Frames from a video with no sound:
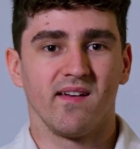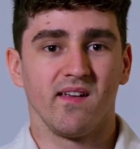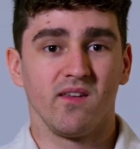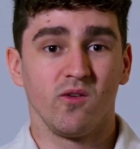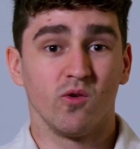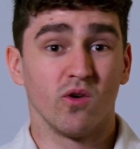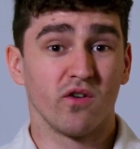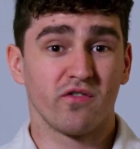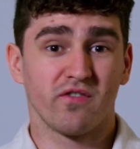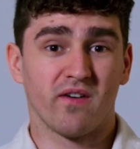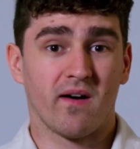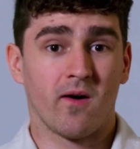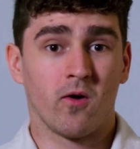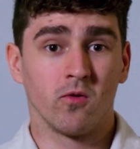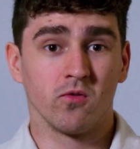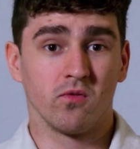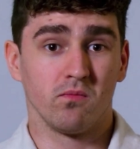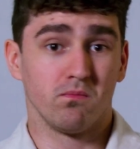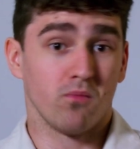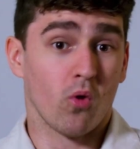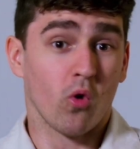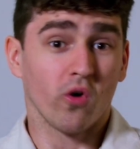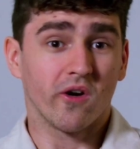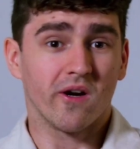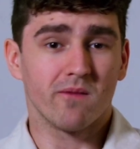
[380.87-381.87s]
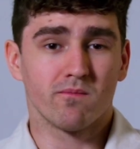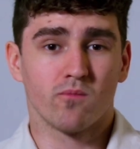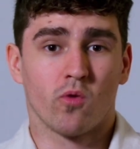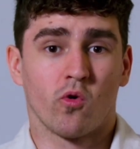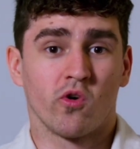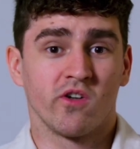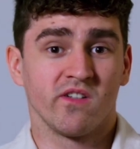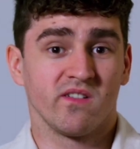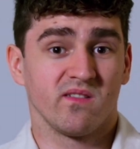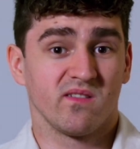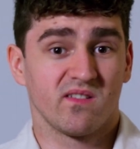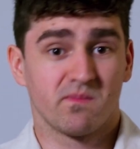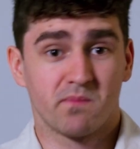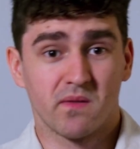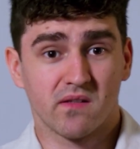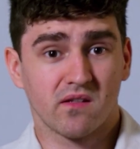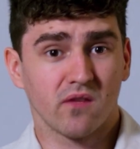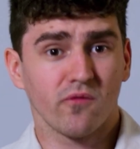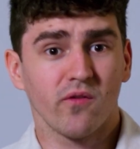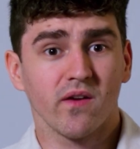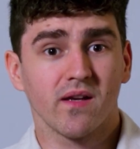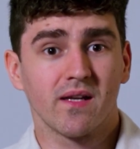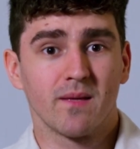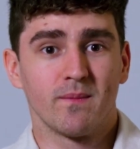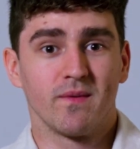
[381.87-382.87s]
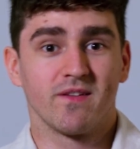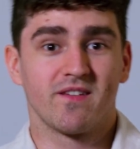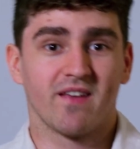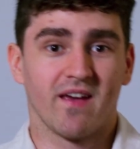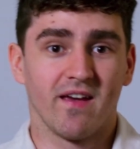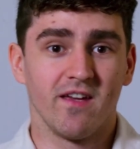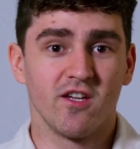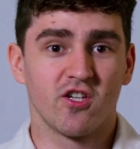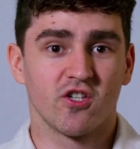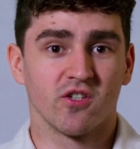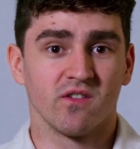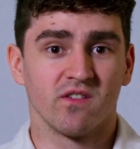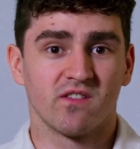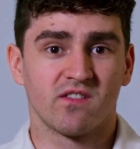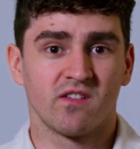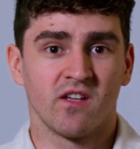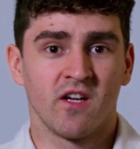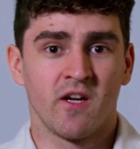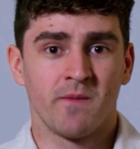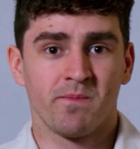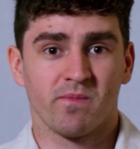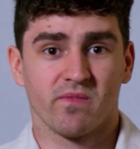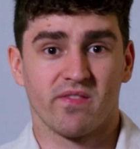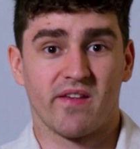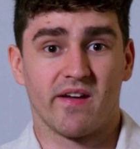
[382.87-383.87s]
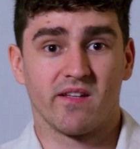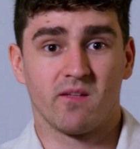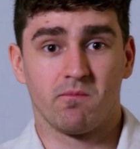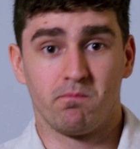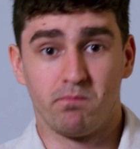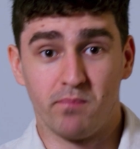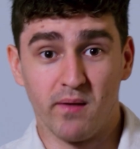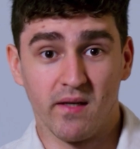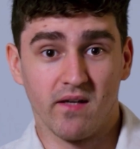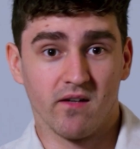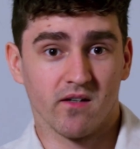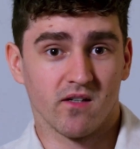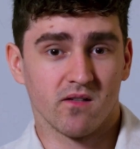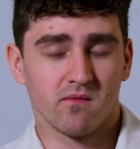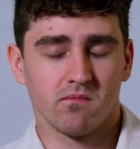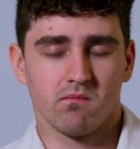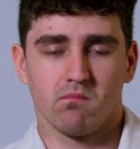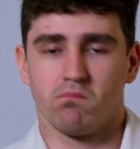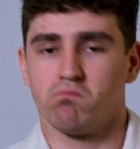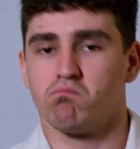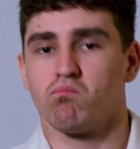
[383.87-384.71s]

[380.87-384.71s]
You have found more and more specific limitations that bigger,